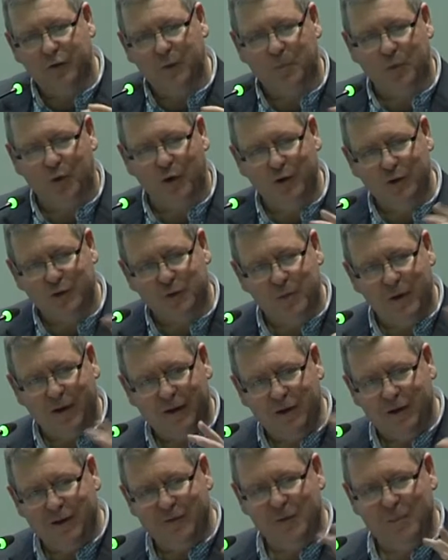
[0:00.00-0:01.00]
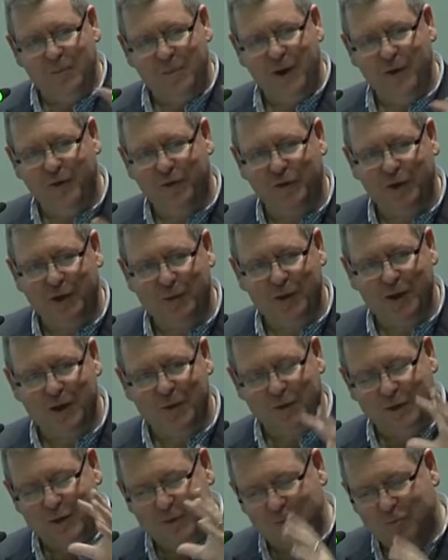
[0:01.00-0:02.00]
of approached my kind of epiphany
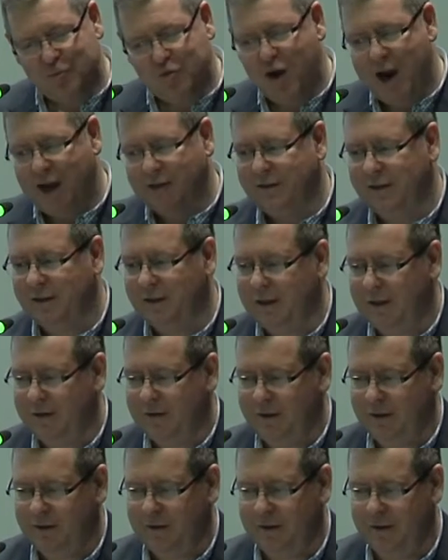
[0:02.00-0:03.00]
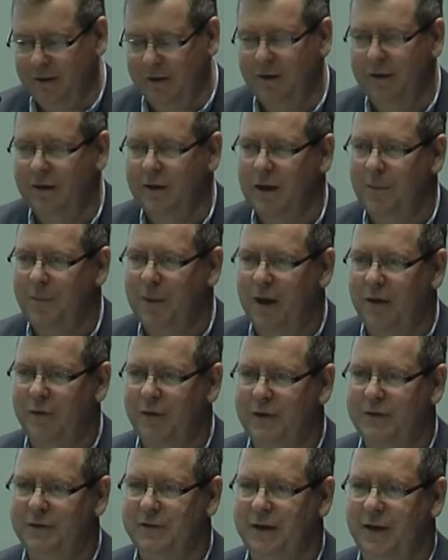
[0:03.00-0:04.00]
moment and practically thinking about
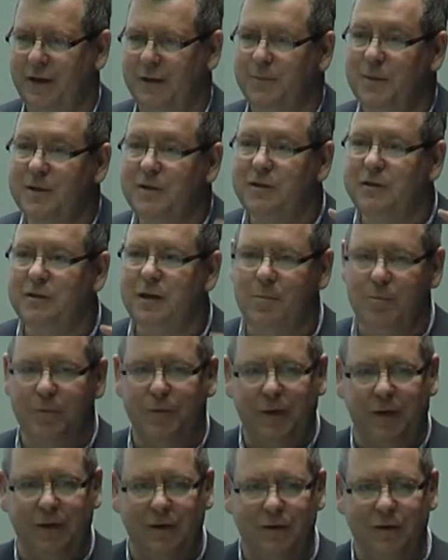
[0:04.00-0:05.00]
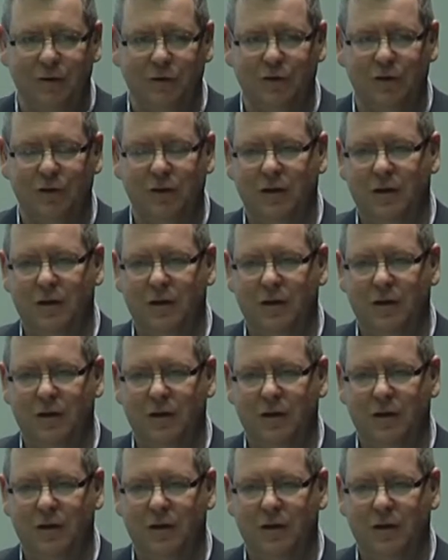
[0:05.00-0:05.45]
these things. But some things